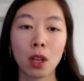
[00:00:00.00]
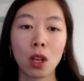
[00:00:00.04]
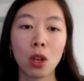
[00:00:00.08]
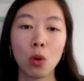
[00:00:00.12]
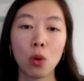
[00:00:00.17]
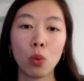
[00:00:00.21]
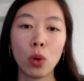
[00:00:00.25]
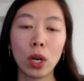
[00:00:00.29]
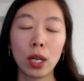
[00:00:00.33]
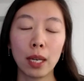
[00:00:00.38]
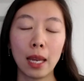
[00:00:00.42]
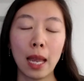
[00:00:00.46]

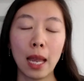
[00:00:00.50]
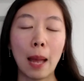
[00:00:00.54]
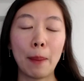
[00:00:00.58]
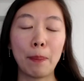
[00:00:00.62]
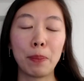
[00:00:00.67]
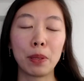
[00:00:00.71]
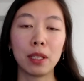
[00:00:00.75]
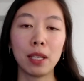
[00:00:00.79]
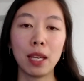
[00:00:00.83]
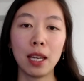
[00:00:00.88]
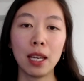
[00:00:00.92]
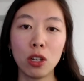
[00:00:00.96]
What
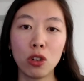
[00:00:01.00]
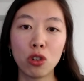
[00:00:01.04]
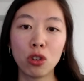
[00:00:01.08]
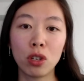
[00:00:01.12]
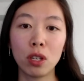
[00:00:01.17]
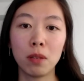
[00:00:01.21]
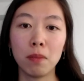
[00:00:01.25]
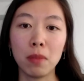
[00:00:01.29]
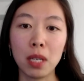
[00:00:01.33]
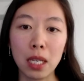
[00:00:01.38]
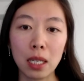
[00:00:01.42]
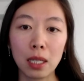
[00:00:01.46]

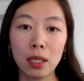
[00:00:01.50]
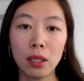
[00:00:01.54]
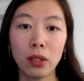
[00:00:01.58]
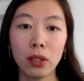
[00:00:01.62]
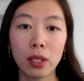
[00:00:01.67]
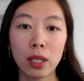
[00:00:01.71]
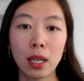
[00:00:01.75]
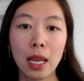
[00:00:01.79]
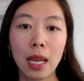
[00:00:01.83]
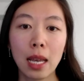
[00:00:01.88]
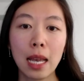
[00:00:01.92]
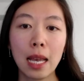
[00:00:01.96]
capitation means
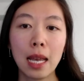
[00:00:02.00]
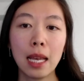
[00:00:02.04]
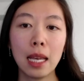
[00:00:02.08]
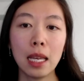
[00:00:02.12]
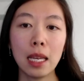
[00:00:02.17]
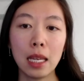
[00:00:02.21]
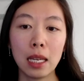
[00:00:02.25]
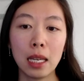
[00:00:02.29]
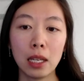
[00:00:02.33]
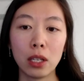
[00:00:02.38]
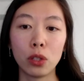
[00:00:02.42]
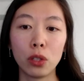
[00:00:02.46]

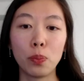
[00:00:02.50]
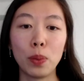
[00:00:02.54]
is